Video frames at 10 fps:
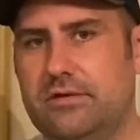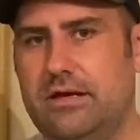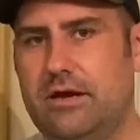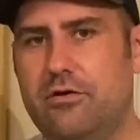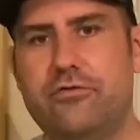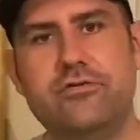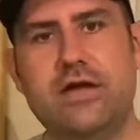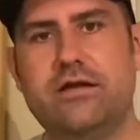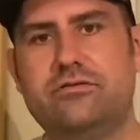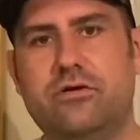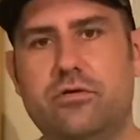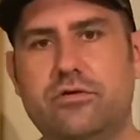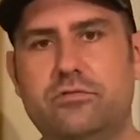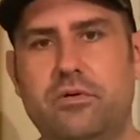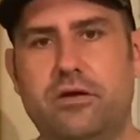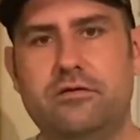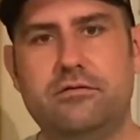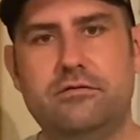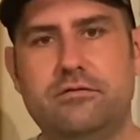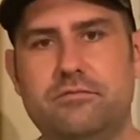I don't know if you guys know this, but
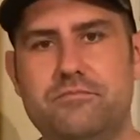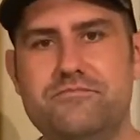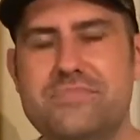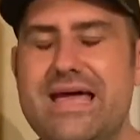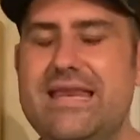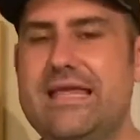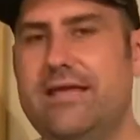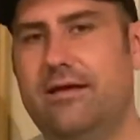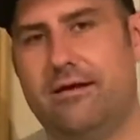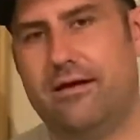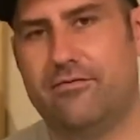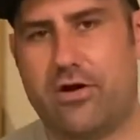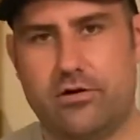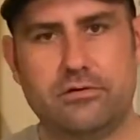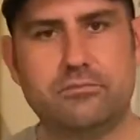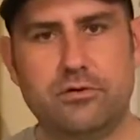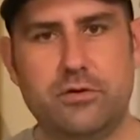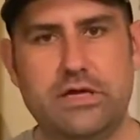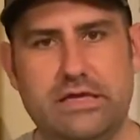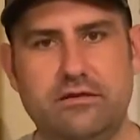many of our
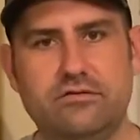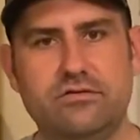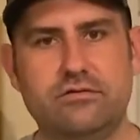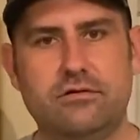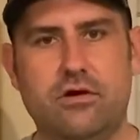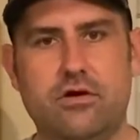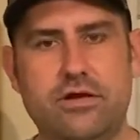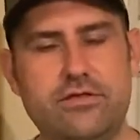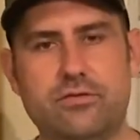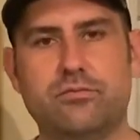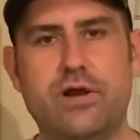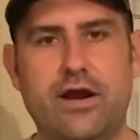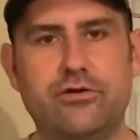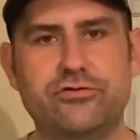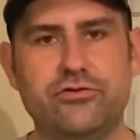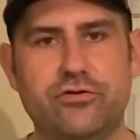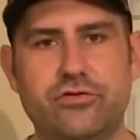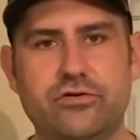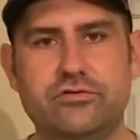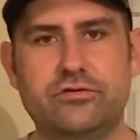employees are either prior
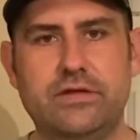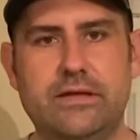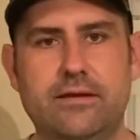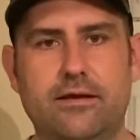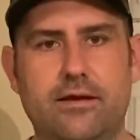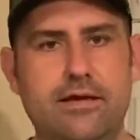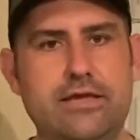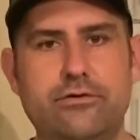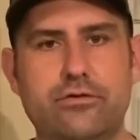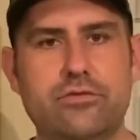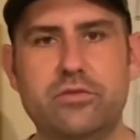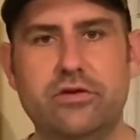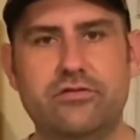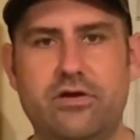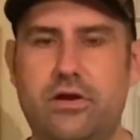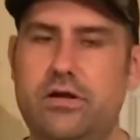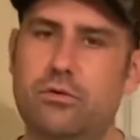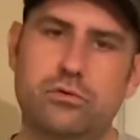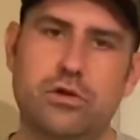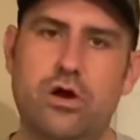service, either in the military
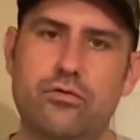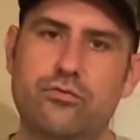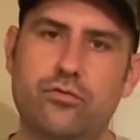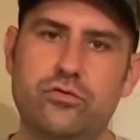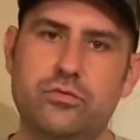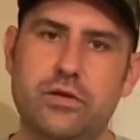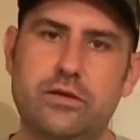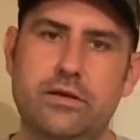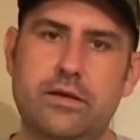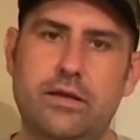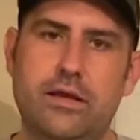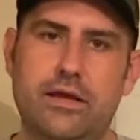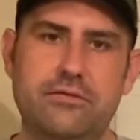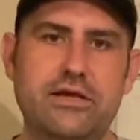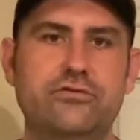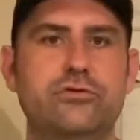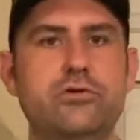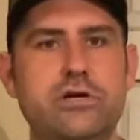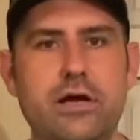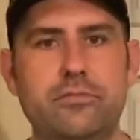or law enforcement, and they
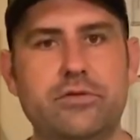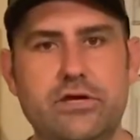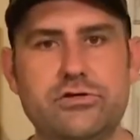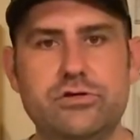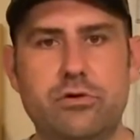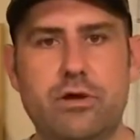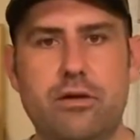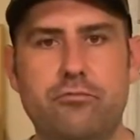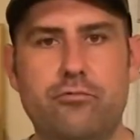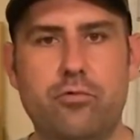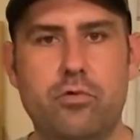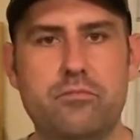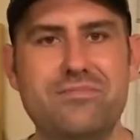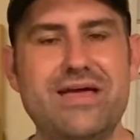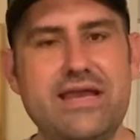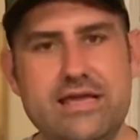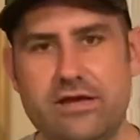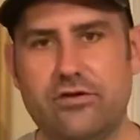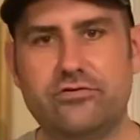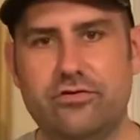suited up and they showed up for many
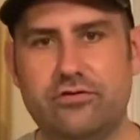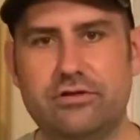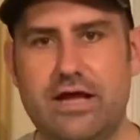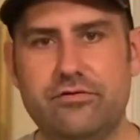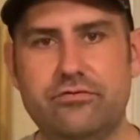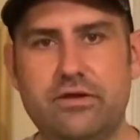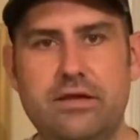years of their life.